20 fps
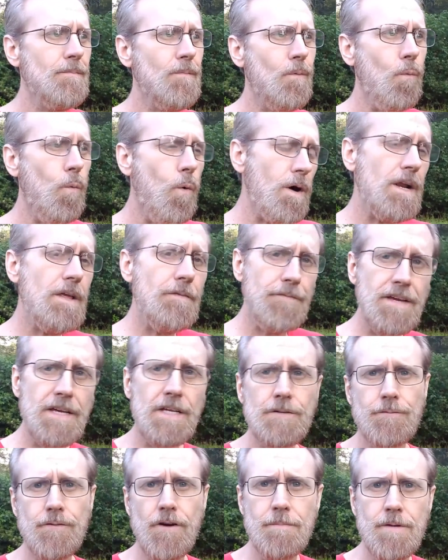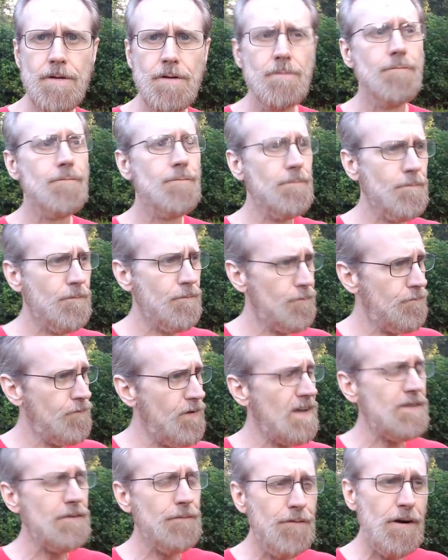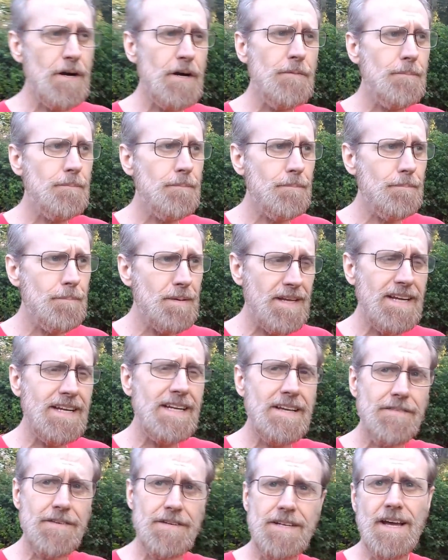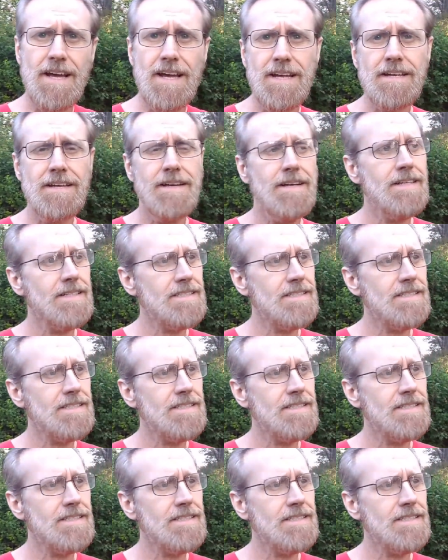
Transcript: wanting things from you at the very beginning of the day,